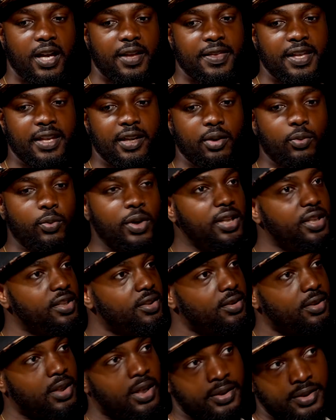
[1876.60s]
I think it will
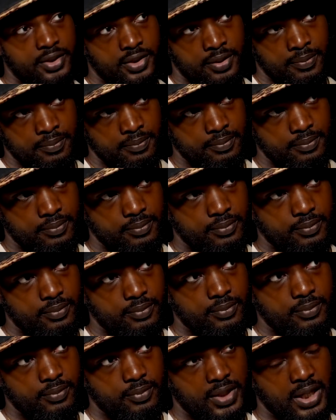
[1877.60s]
in the long term.
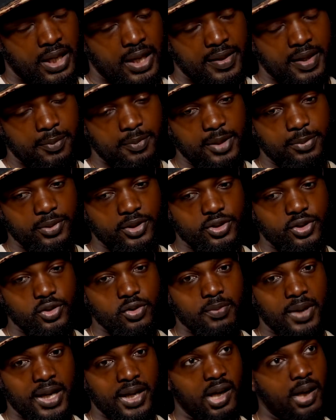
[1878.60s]
Mm. And I think people are
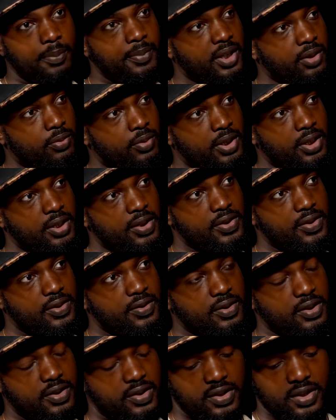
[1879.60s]
too myopic with
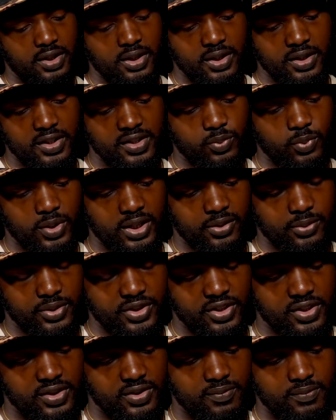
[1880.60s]
this. Uh, this is what I
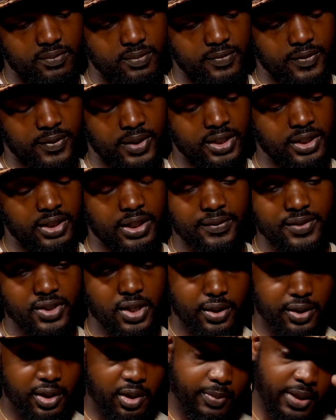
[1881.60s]
was just, funnily enough,
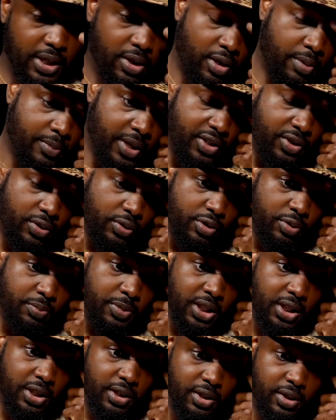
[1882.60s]
talking about on my social
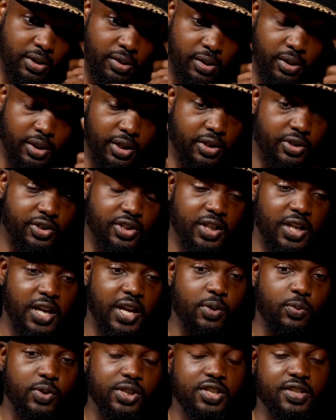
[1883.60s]
media earlier
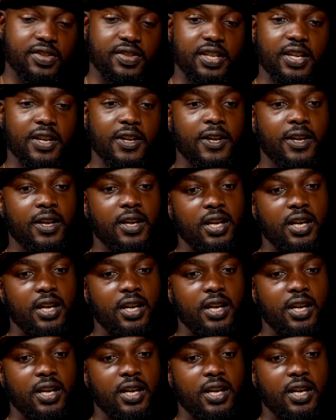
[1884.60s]
today, which is that